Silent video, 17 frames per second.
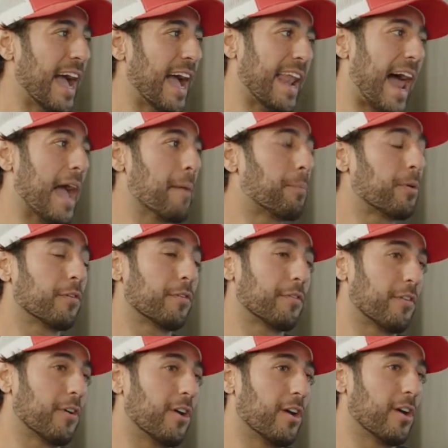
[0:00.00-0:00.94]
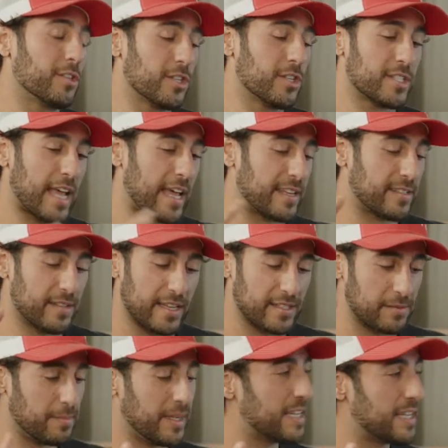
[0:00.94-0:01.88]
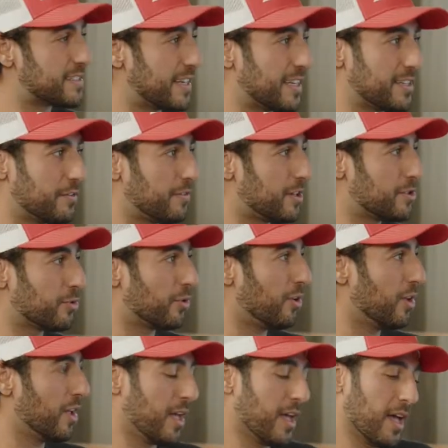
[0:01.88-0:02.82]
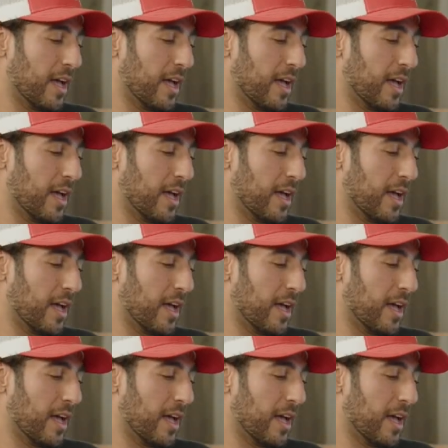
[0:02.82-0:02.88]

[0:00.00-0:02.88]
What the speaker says: And I prefer, just as me as an individual,